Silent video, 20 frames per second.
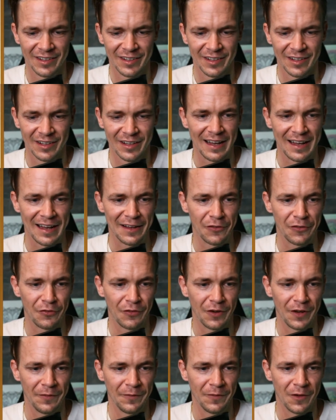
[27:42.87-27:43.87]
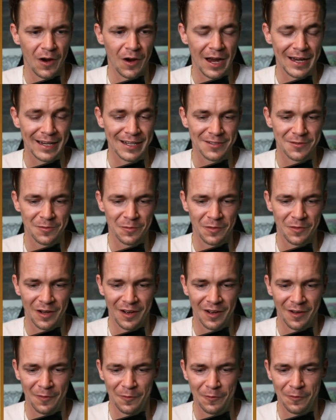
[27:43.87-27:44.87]
That's fun. I guess
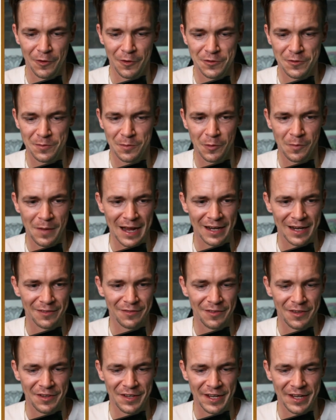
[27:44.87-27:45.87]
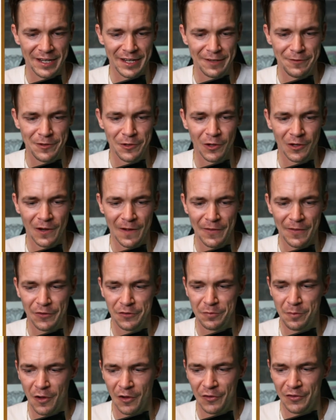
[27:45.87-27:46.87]
first pullback for the day. If you look on the
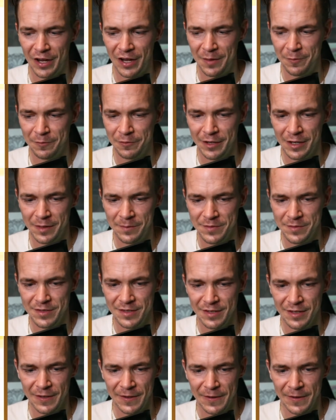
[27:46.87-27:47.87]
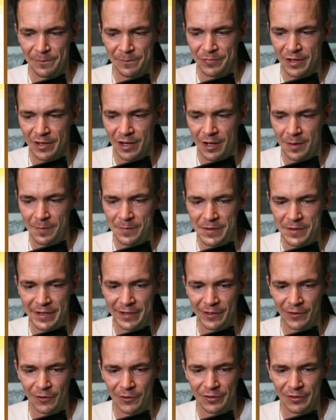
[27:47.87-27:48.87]
small time frames, it
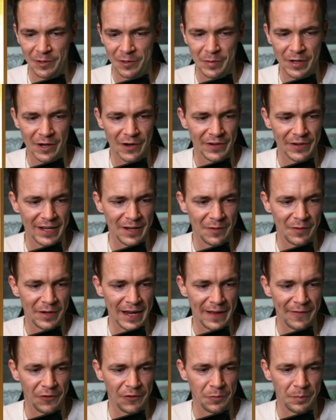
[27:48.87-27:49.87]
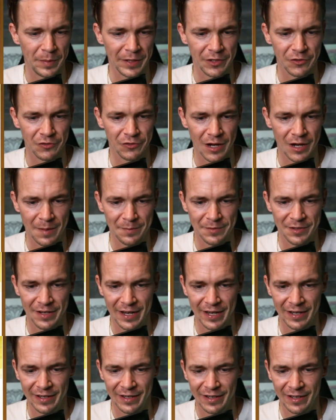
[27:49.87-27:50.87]
looks like we had this big drop
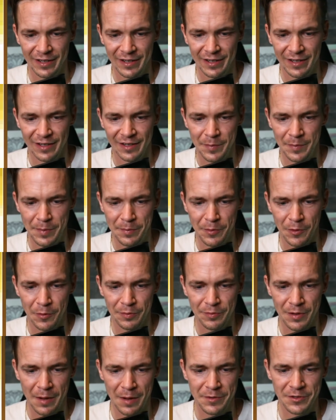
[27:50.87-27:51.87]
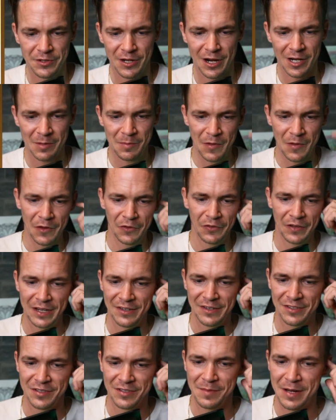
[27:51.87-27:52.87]
today. People are probably talking about this
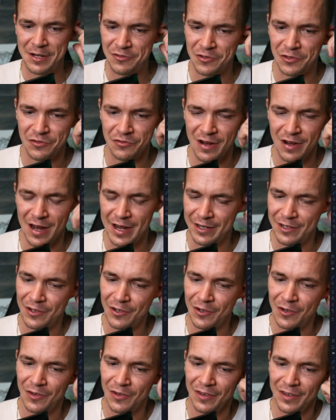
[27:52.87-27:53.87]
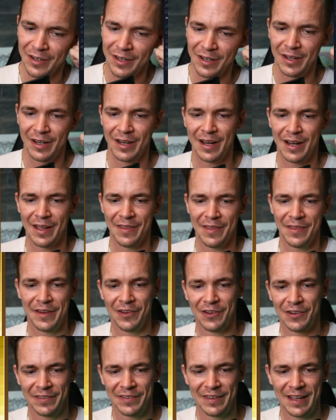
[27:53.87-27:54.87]
asymmetrical triangle, and then look
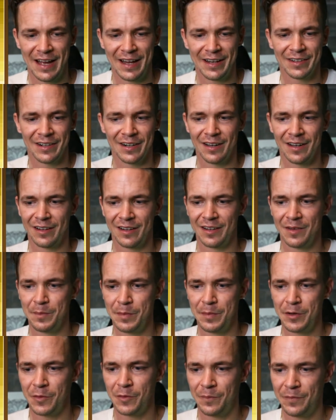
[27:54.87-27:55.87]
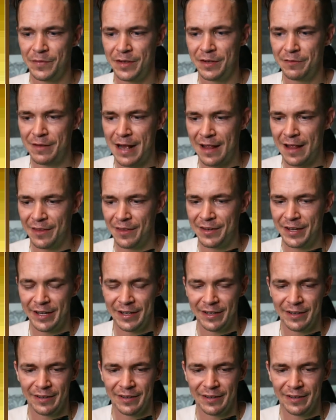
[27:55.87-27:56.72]
at that. Boom, invalidated.